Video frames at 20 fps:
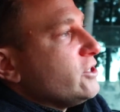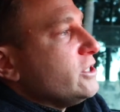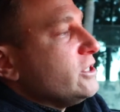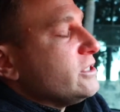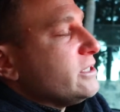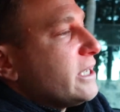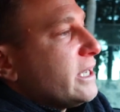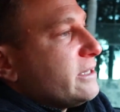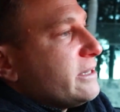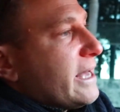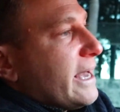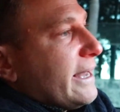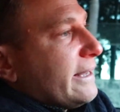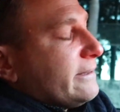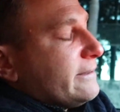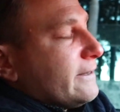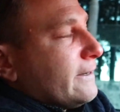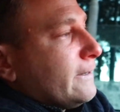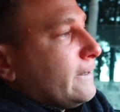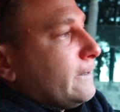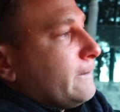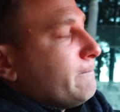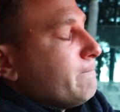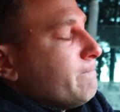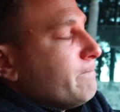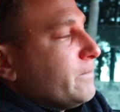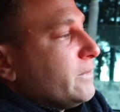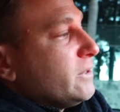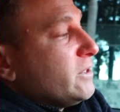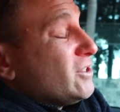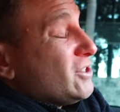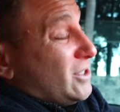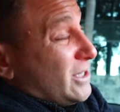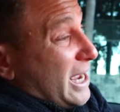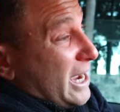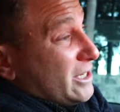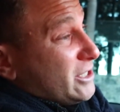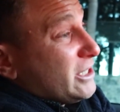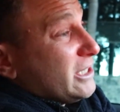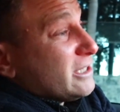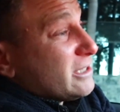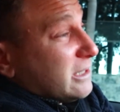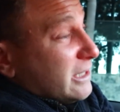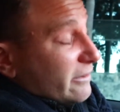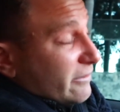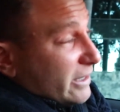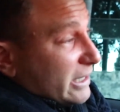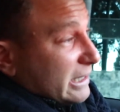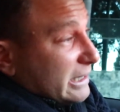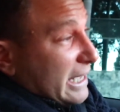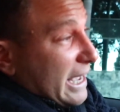She said that she actually is living in